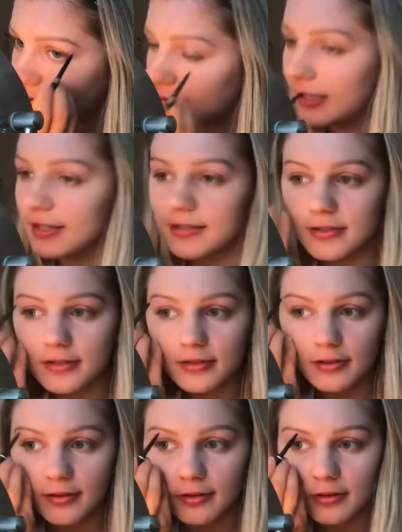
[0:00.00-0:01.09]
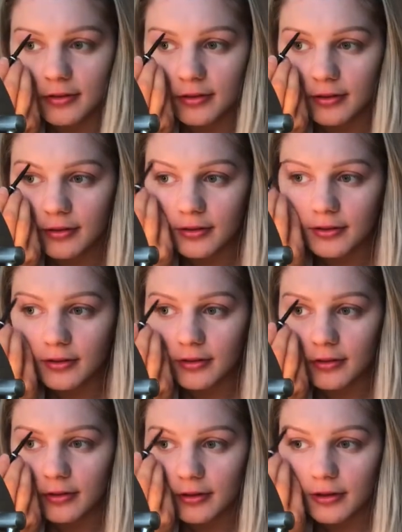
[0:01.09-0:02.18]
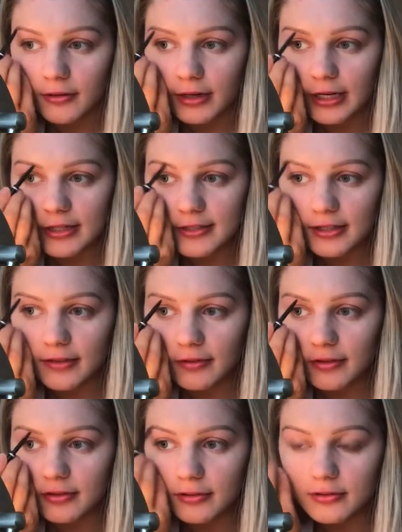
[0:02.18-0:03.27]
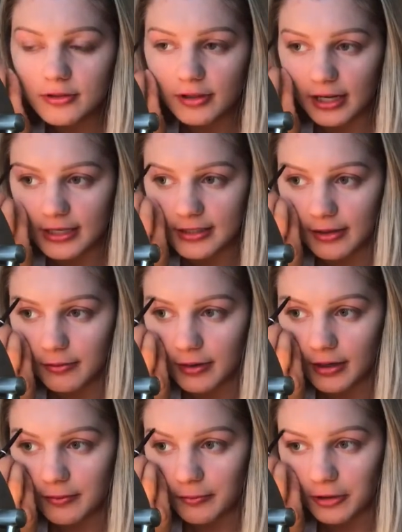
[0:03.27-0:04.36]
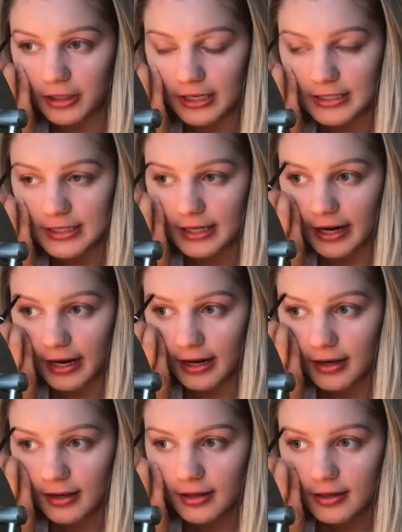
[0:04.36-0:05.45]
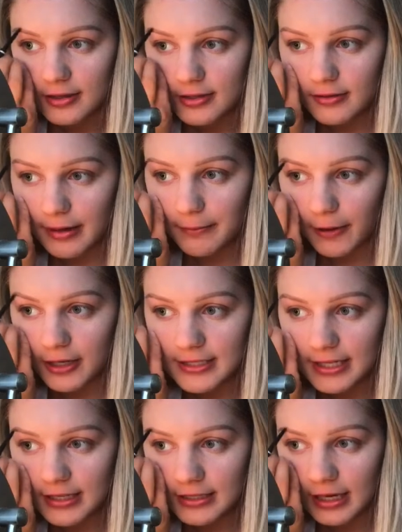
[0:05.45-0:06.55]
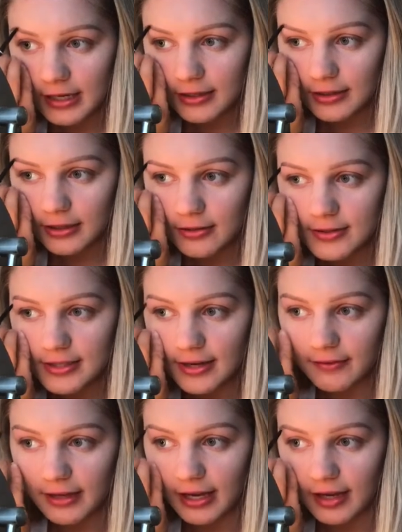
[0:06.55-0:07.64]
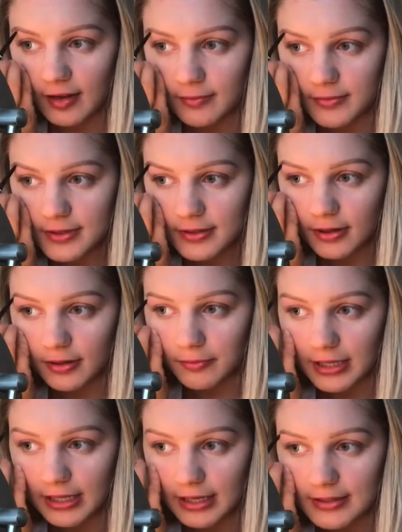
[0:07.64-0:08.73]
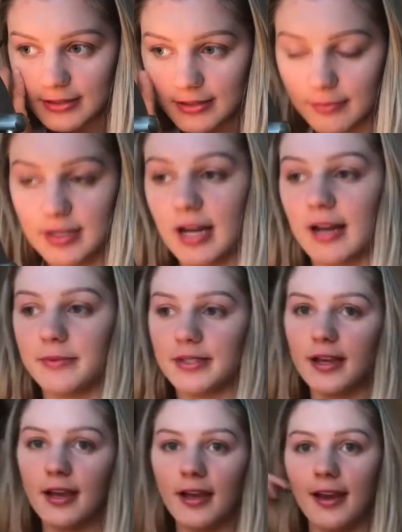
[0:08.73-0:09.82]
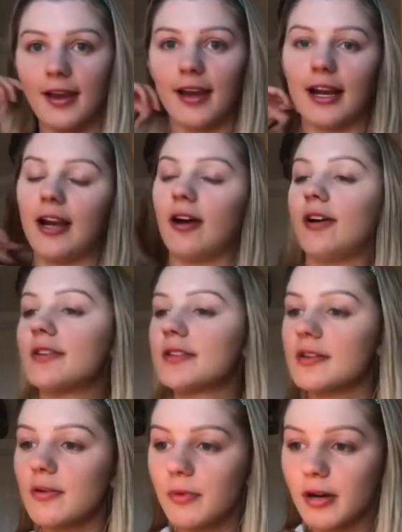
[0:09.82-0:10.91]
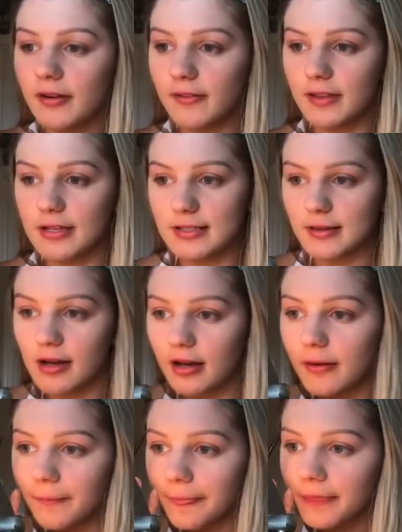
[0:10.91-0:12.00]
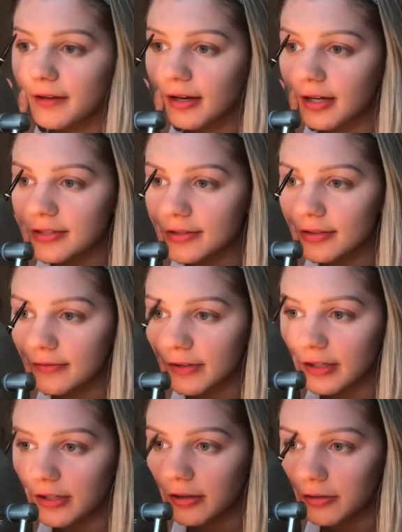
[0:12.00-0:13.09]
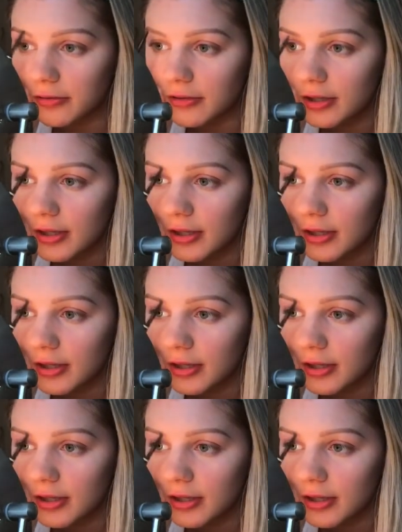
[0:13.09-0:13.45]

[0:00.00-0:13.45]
yes. Oh, and I guess I never told you guys like where I'm working today. So I bartend at the UCF games on weekends sometimes. And I also work for this concert venue